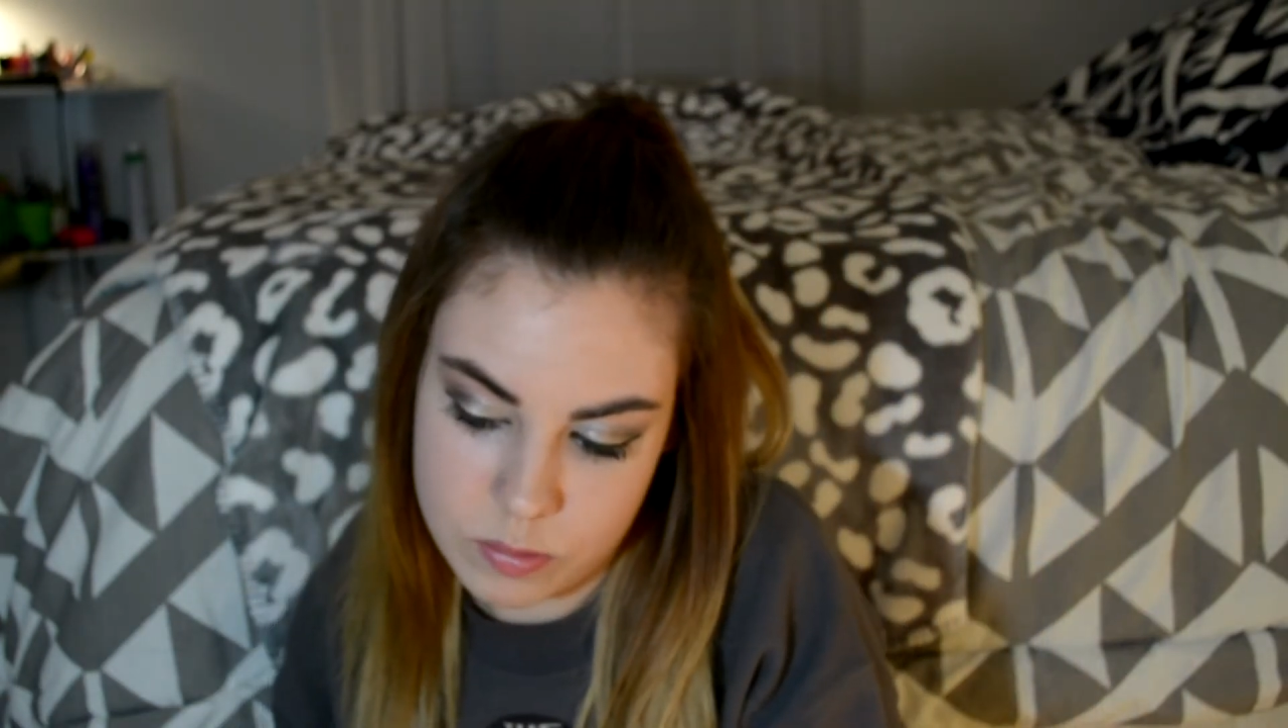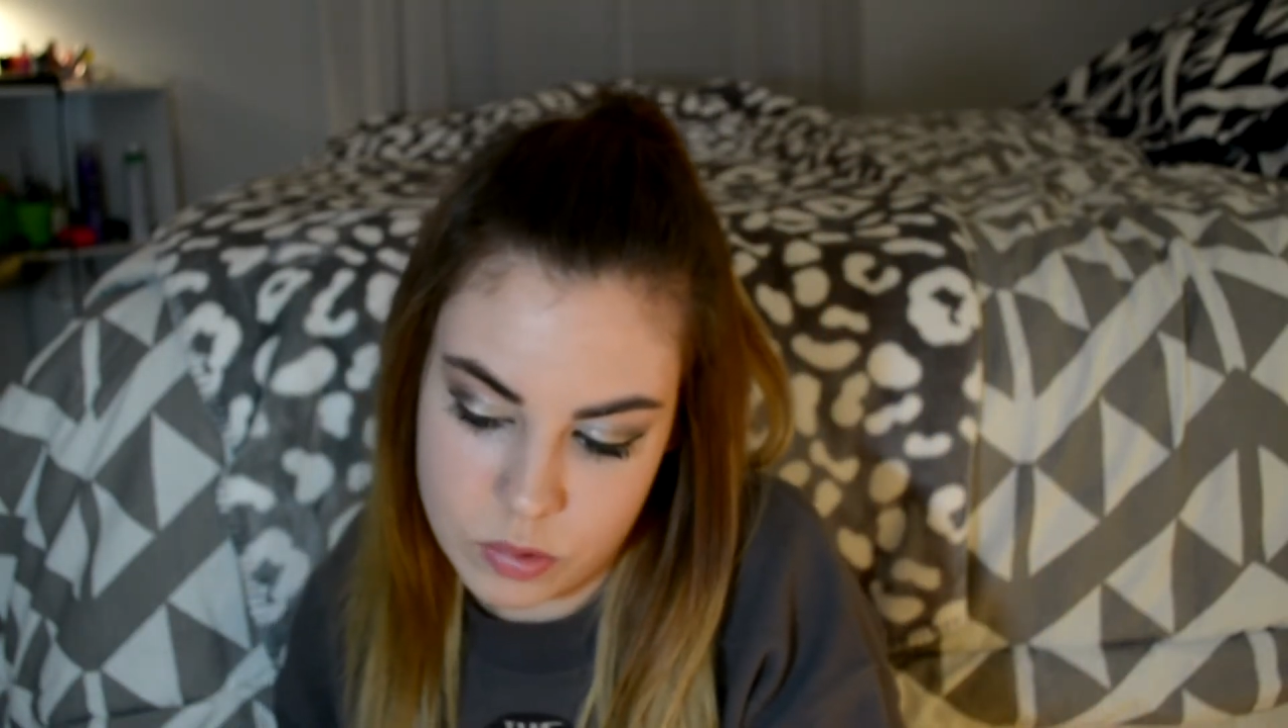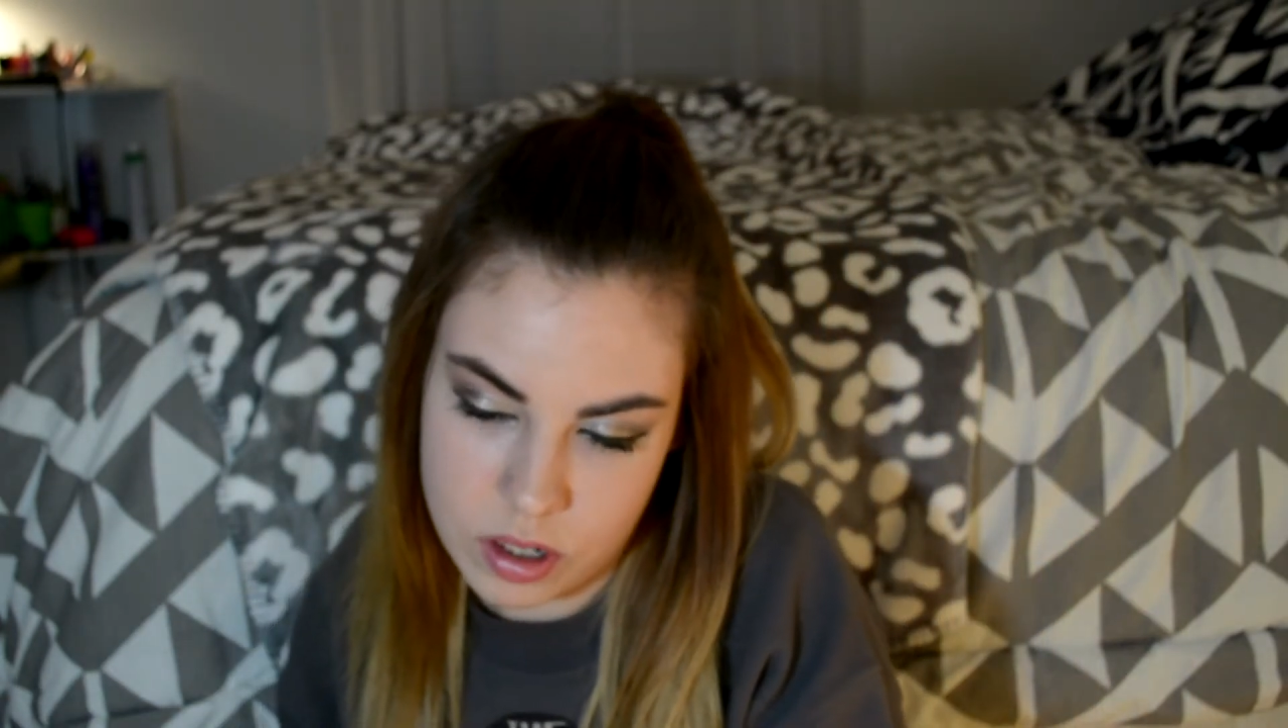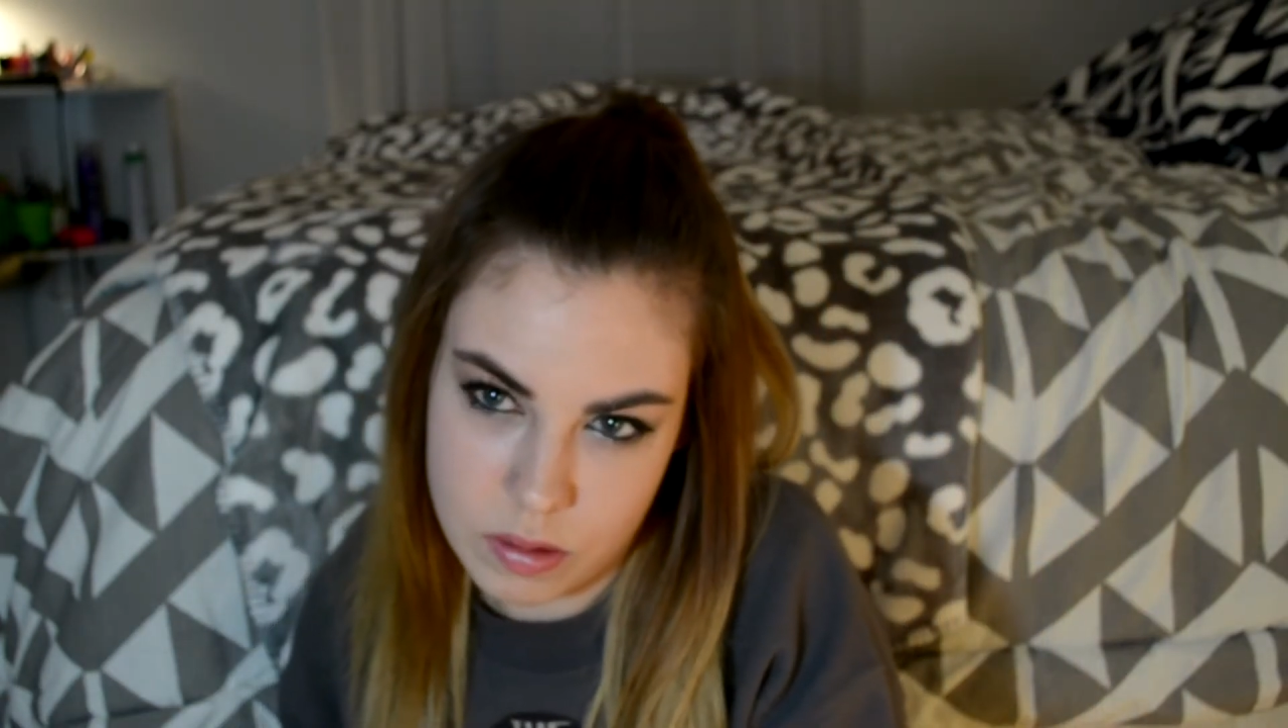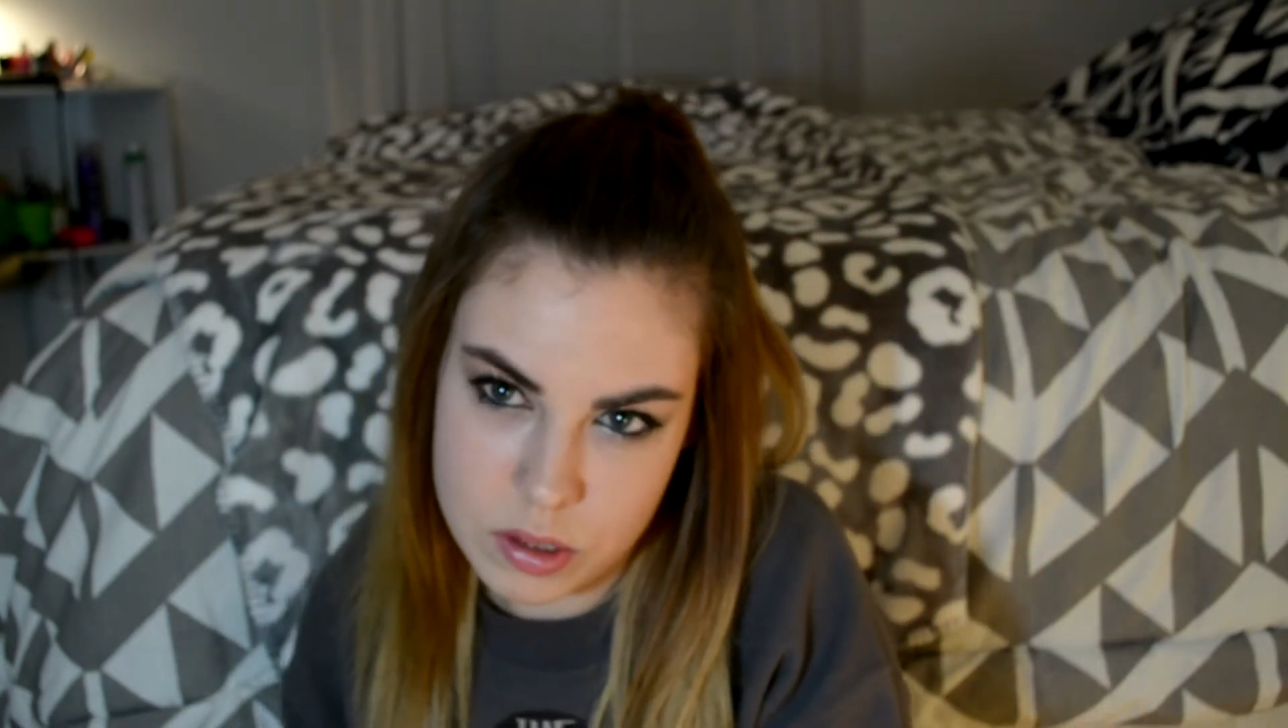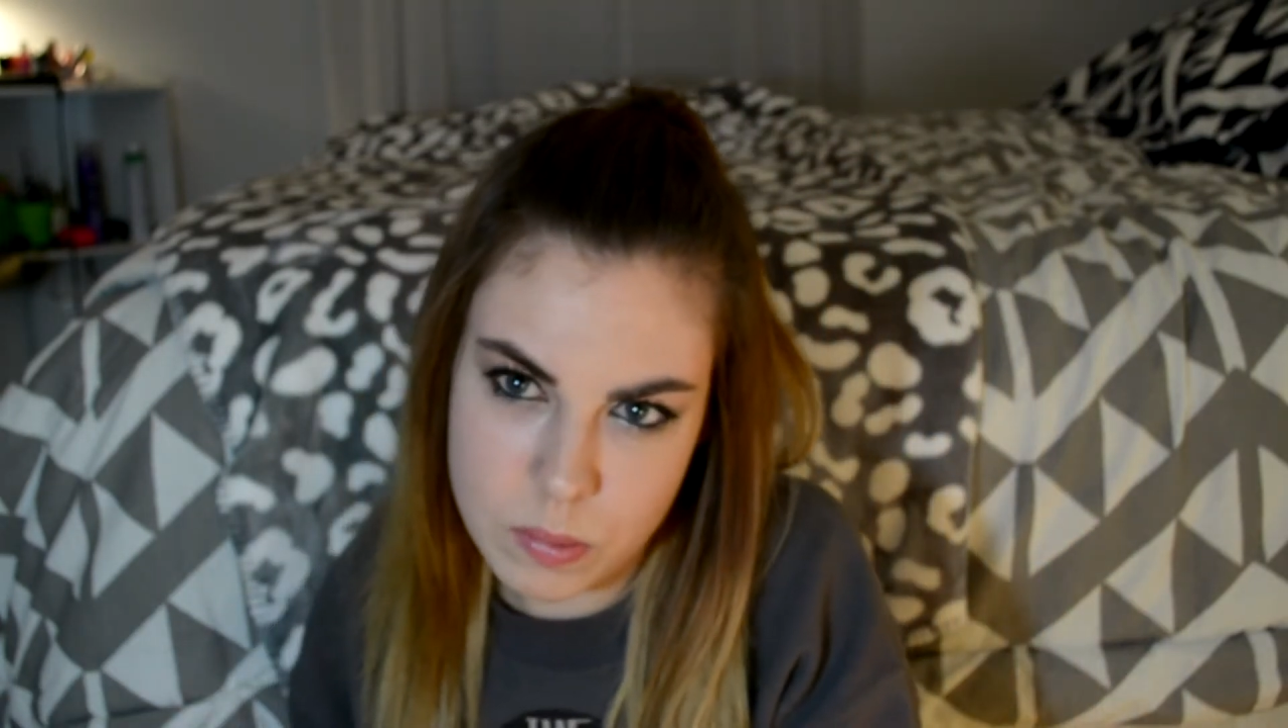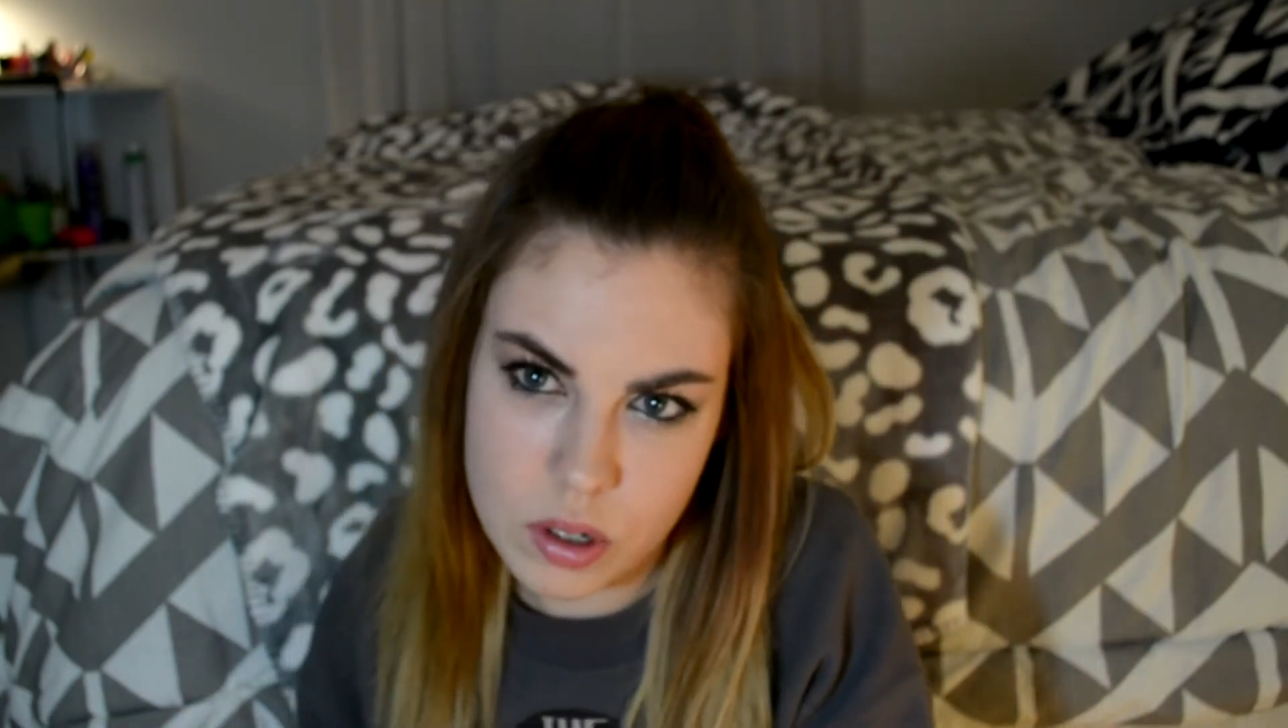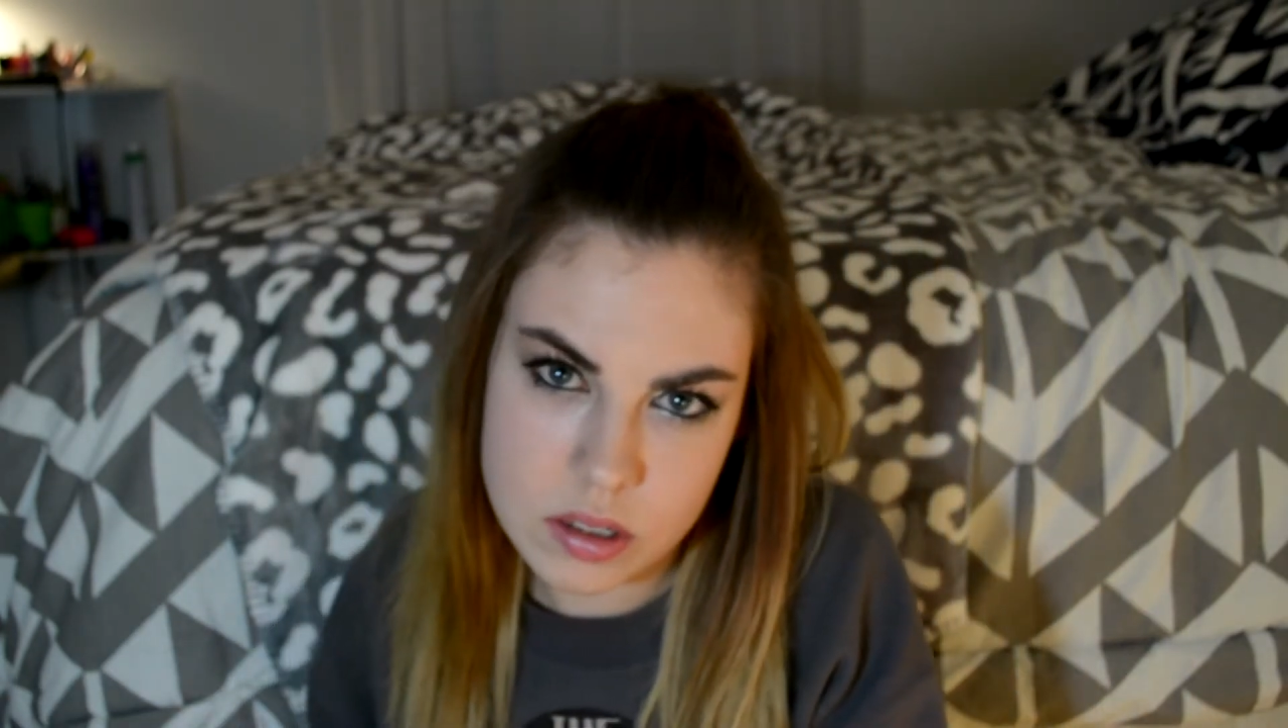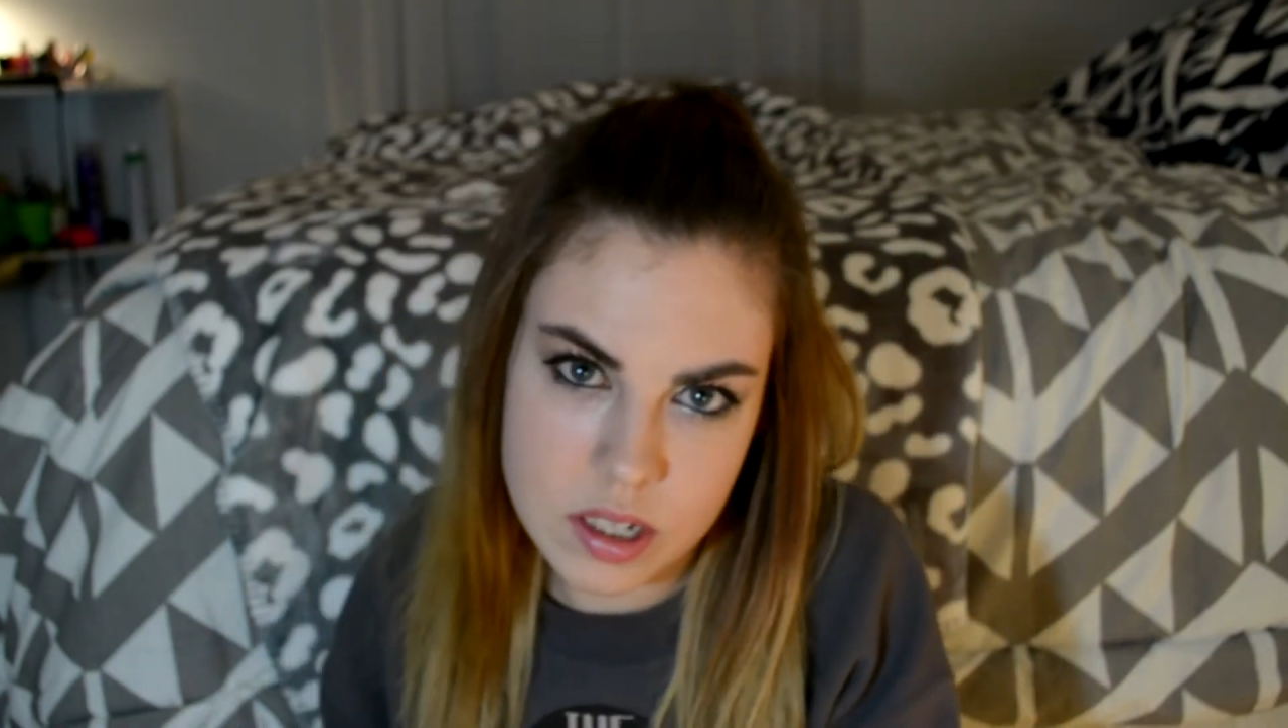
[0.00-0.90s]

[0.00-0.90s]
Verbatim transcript: when I was born